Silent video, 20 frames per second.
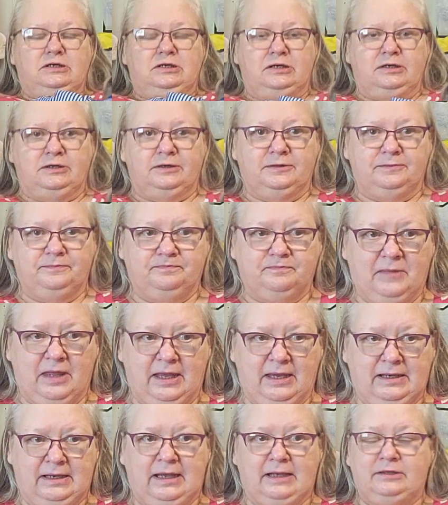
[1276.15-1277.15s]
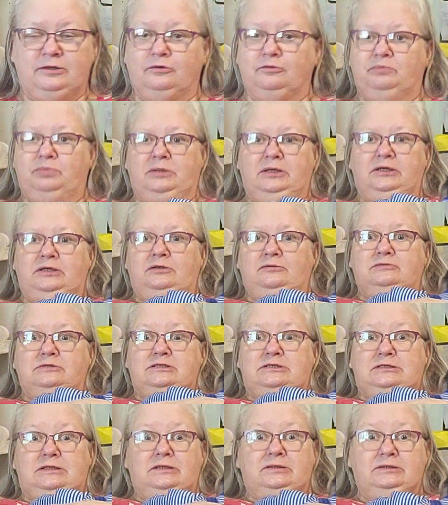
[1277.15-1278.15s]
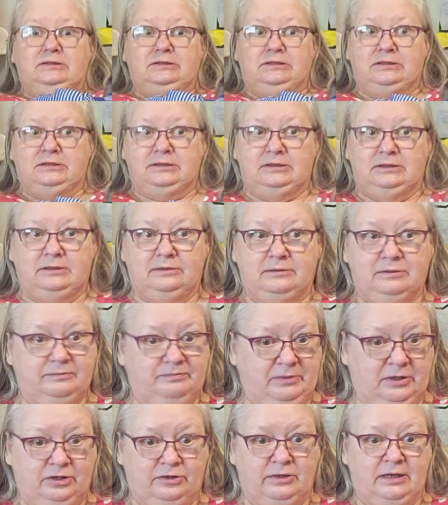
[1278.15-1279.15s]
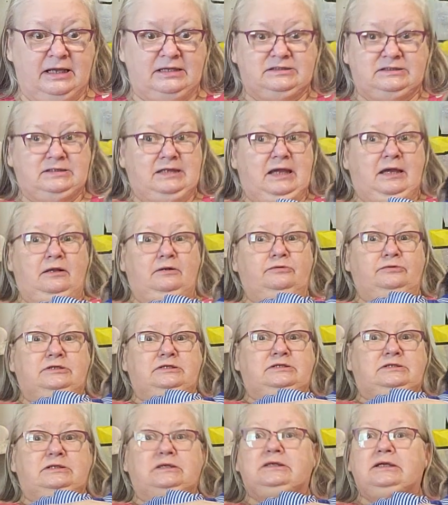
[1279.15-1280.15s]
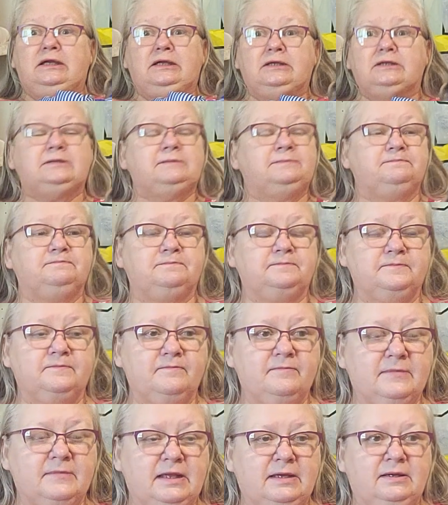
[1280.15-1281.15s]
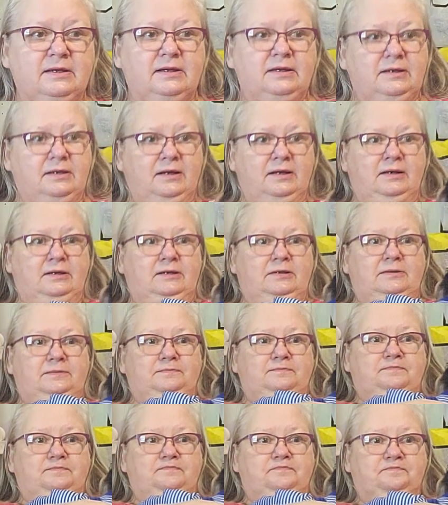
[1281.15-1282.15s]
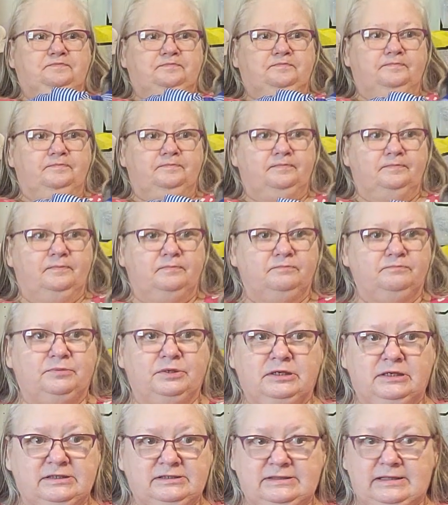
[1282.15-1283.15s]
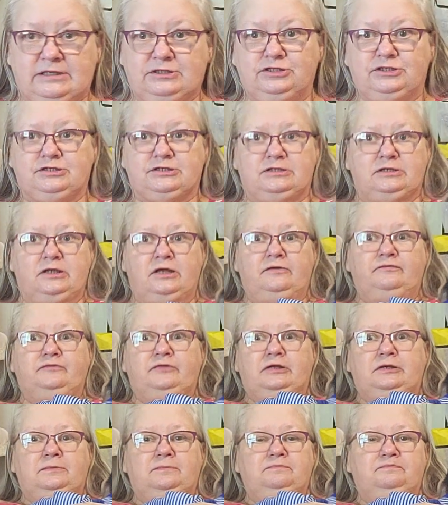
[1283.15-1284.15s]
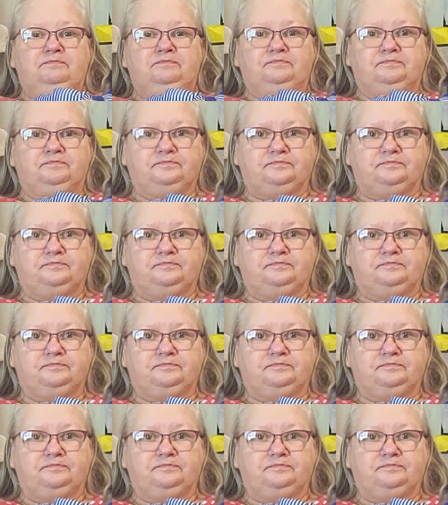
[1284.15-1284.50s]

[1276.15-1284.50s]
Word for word: Um, and I don't plan on selling any Paradise Galleries again um, because I just love them.